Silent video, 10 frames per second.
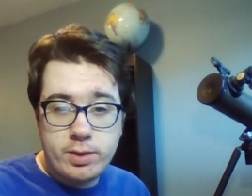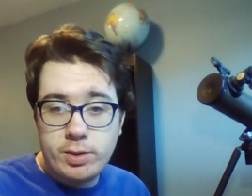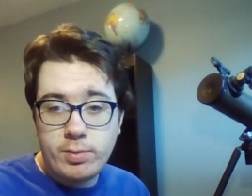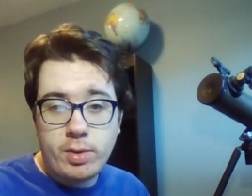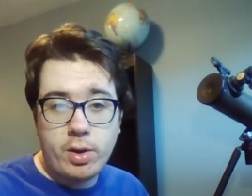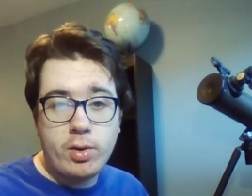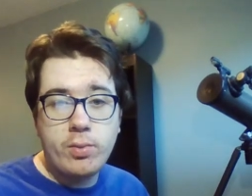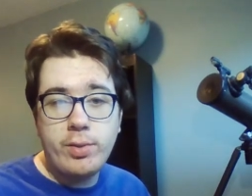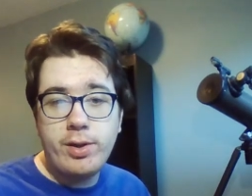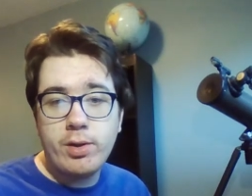tomorrow,
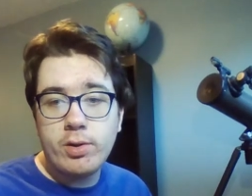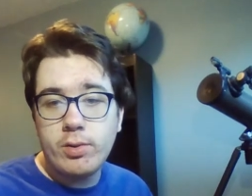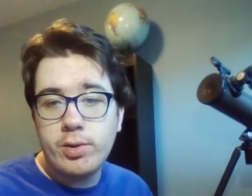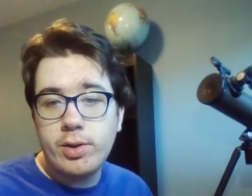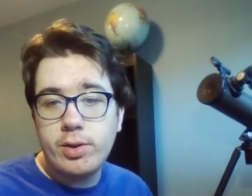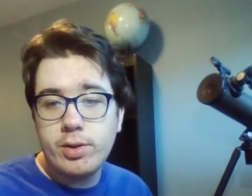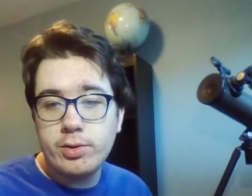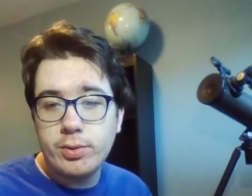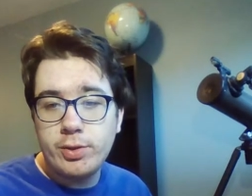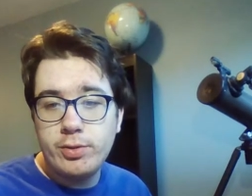we are uh, there's
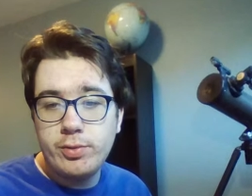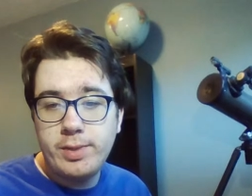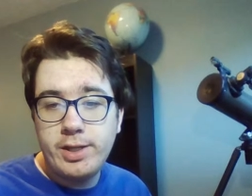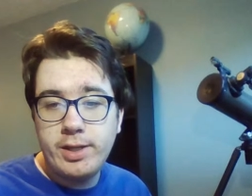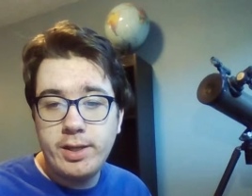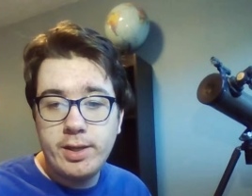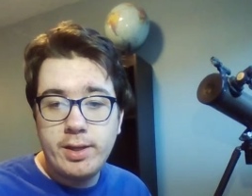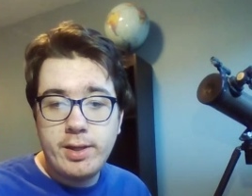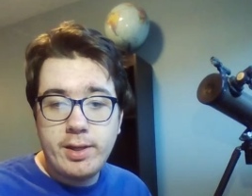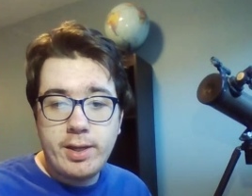going to be
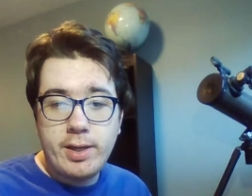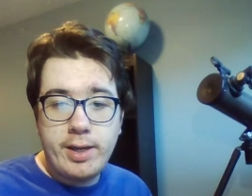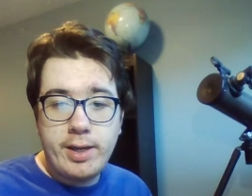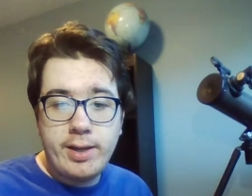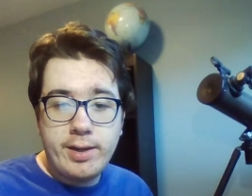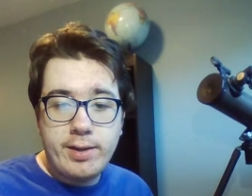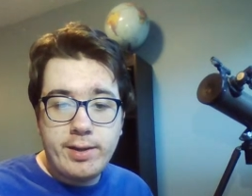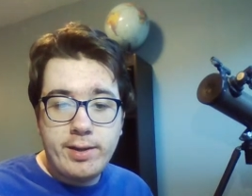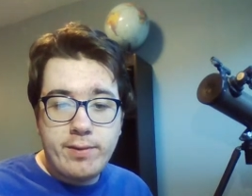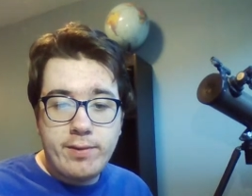a
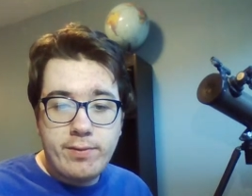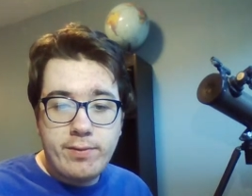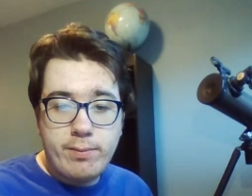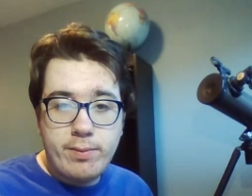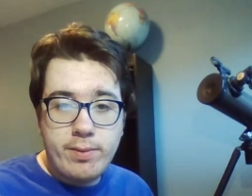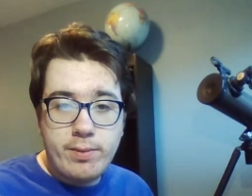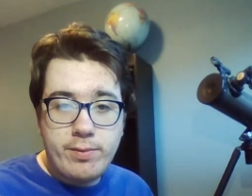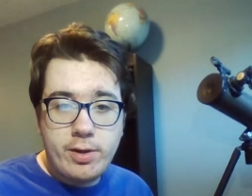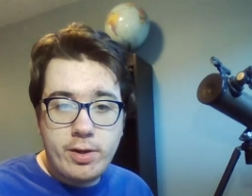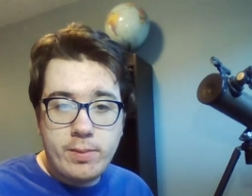
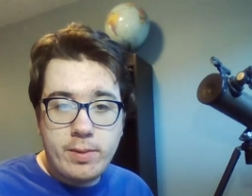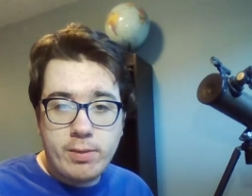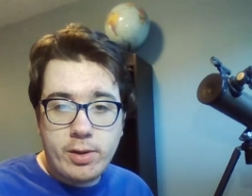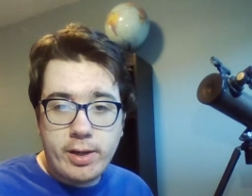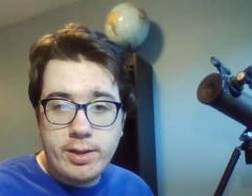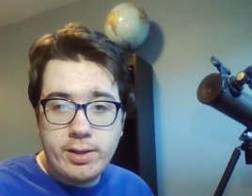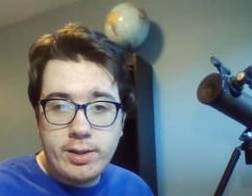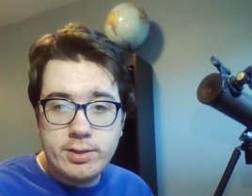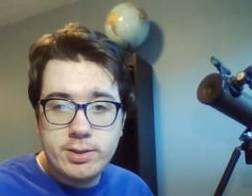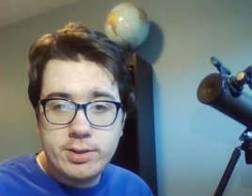video about
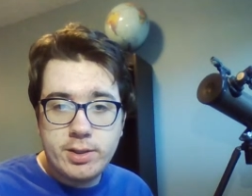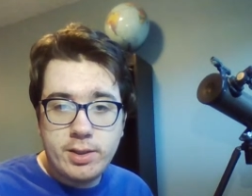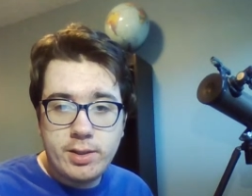Miraculous.